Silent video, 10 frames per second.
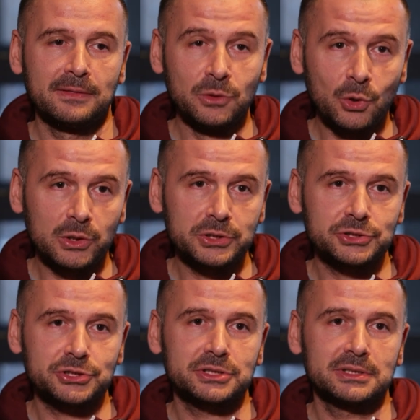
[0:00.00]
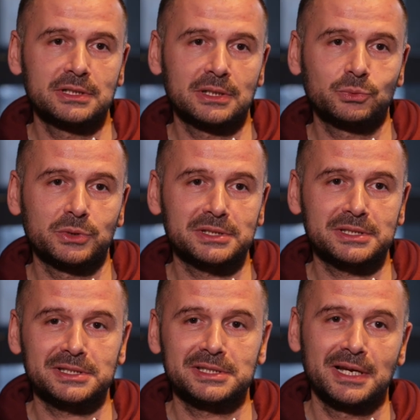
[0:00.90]
knowledge that
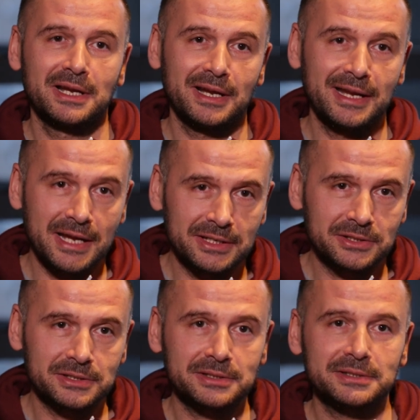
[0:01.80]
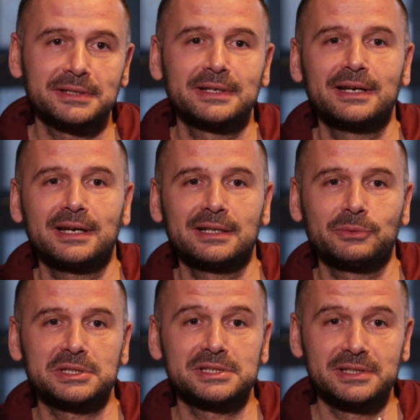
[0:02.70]
was gathered and
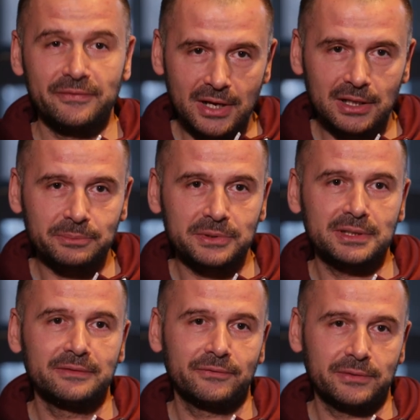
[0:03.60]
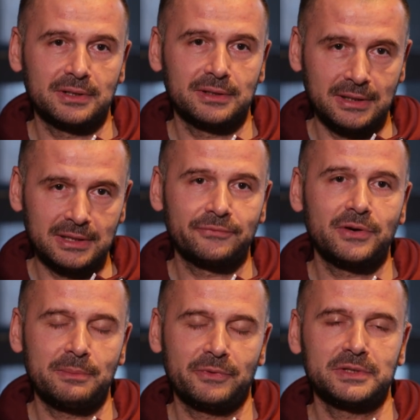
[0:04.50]
was developed in the
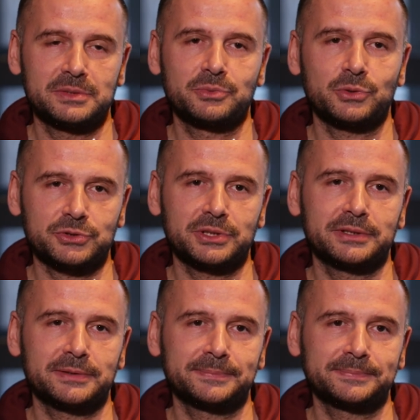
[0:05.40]
frame of this project.